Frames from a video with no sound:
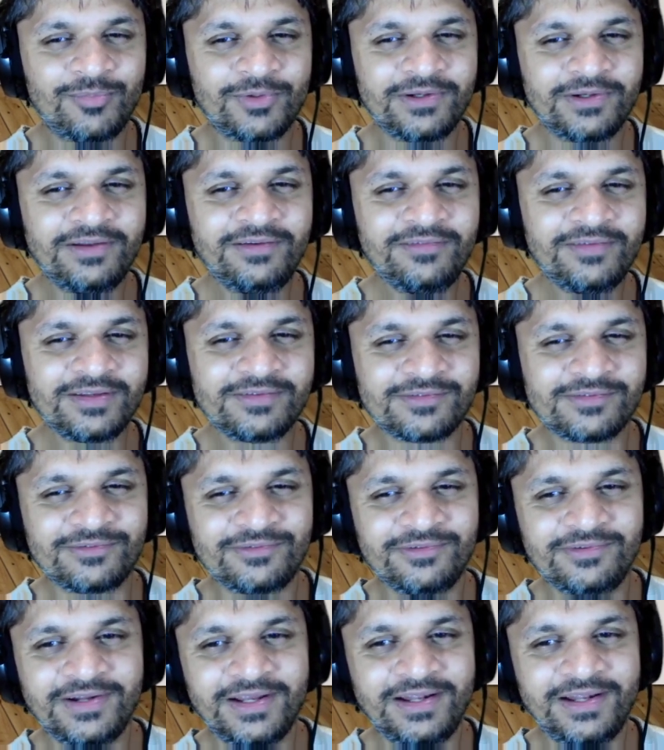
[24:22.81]
But none of it is
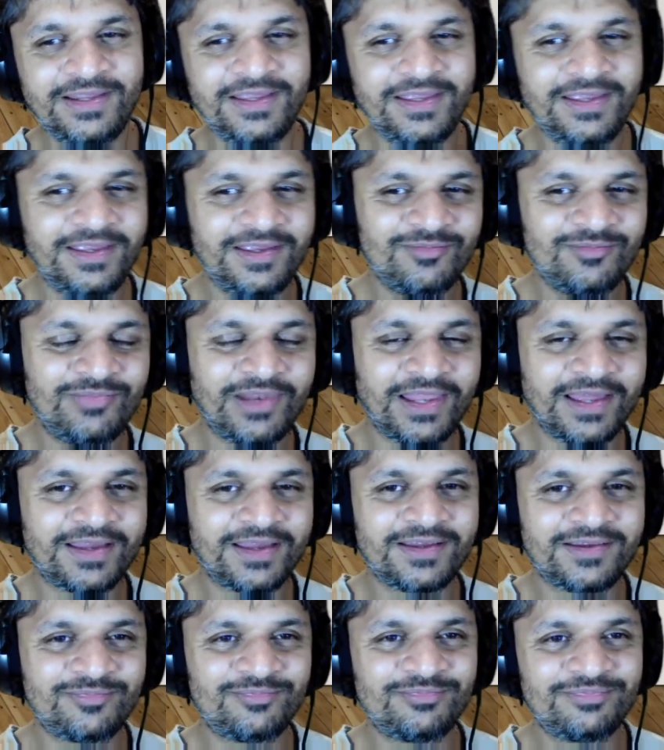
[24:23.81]
really
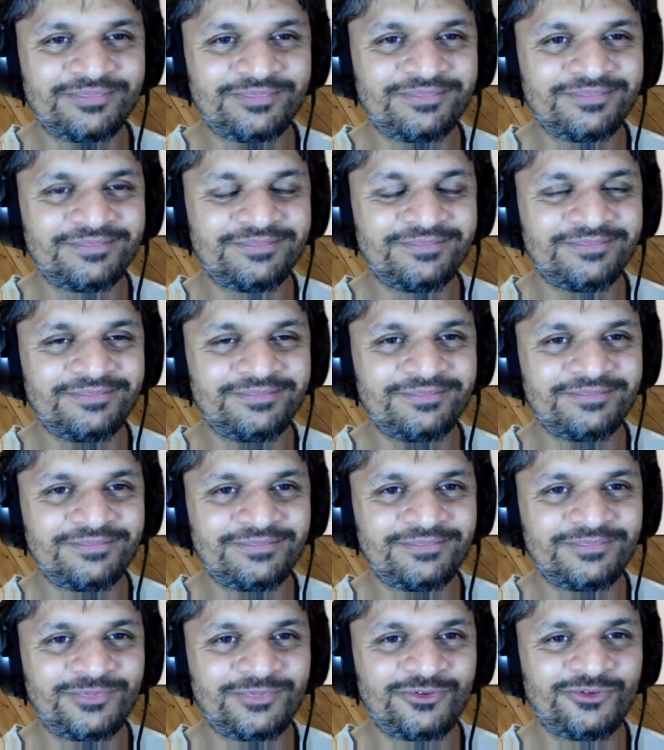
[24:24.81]

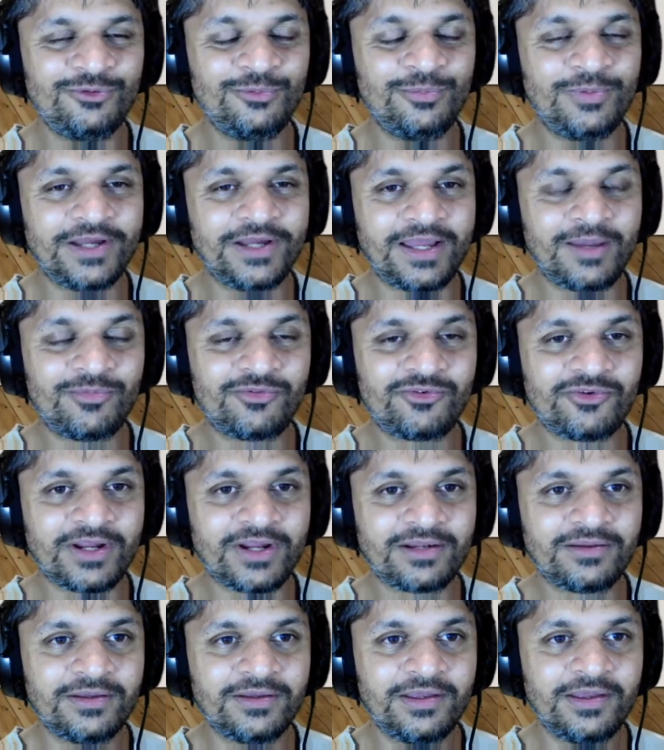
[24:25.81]
super
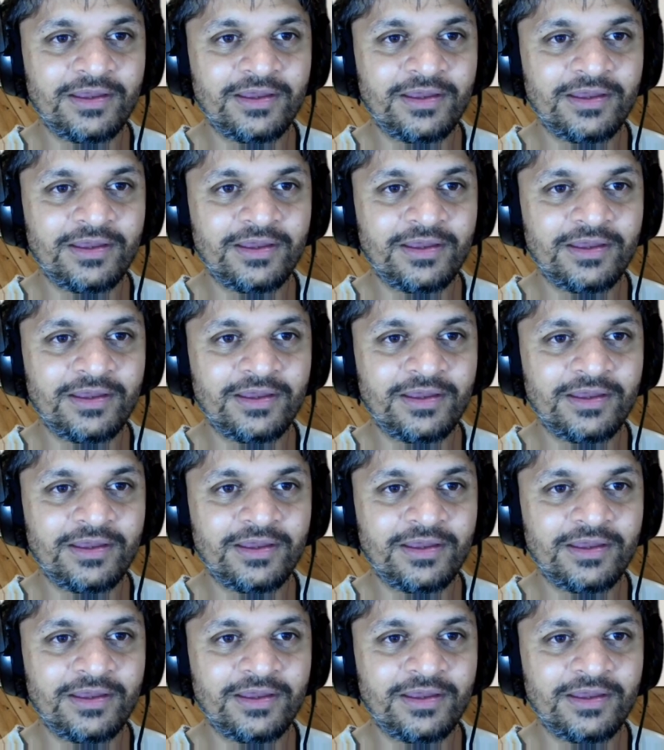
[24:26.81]
abstract.